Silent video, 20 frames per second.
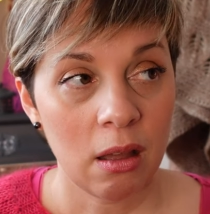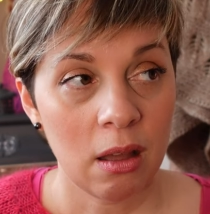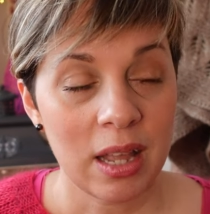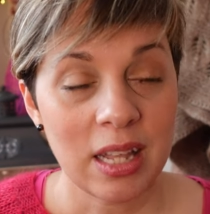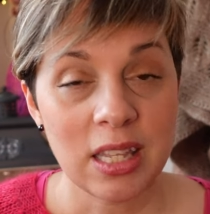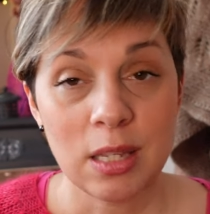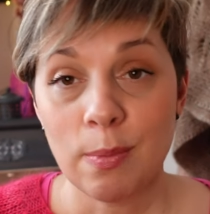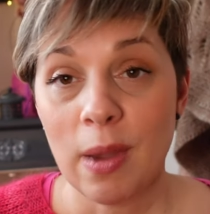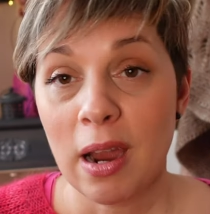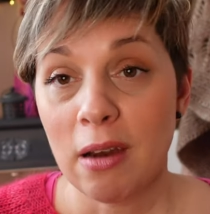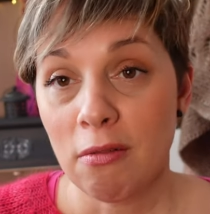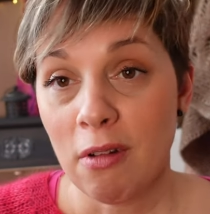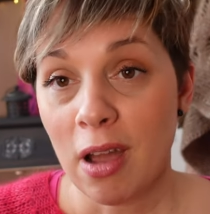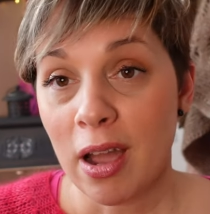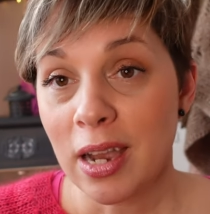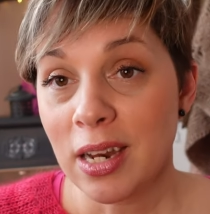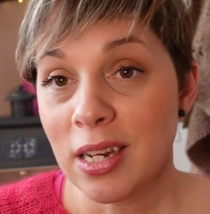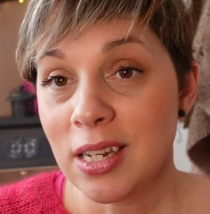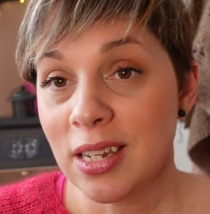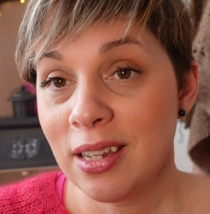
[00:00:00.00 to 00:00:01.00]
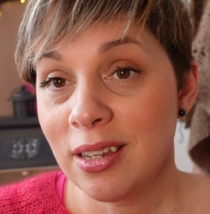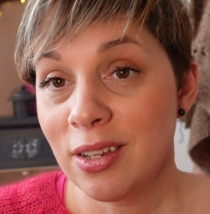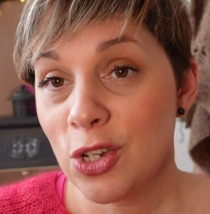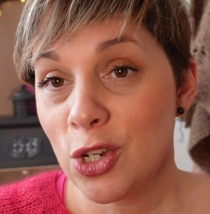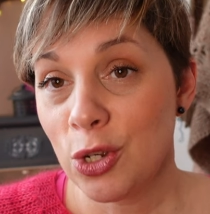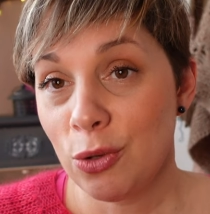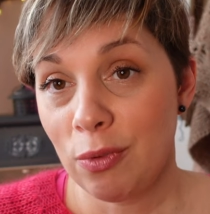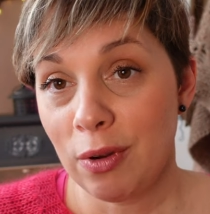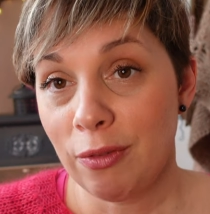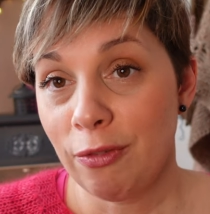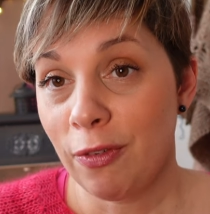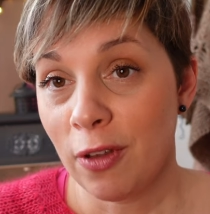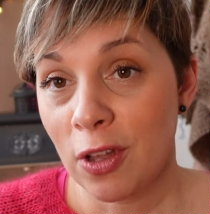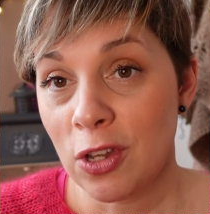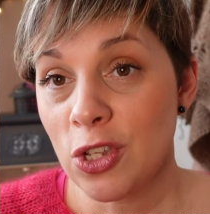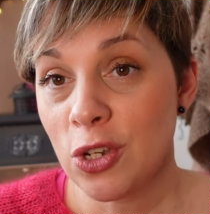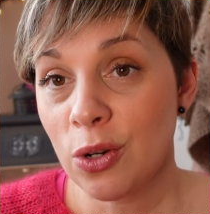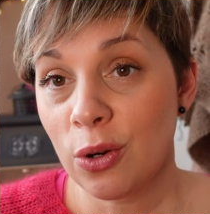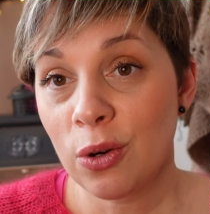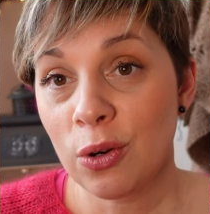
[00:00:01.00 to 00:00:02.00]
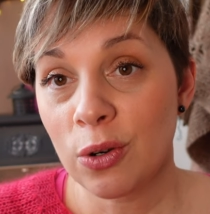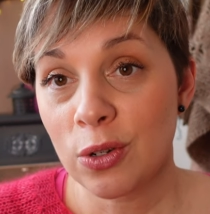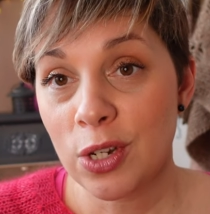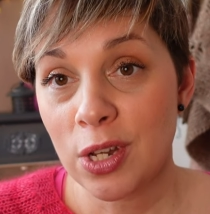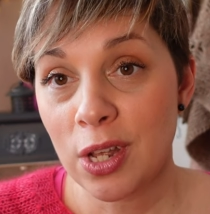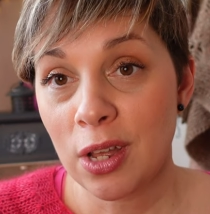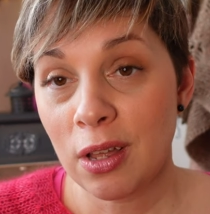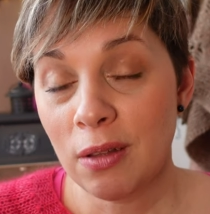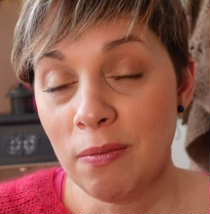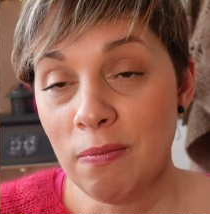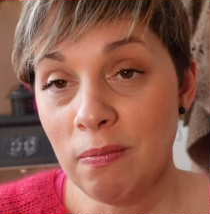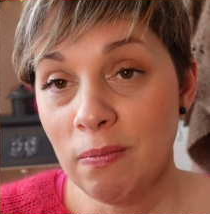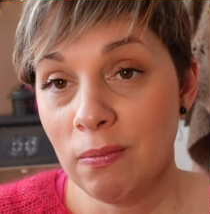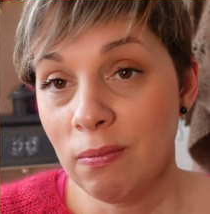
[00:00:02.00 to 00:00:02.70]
It's my right to refund your order,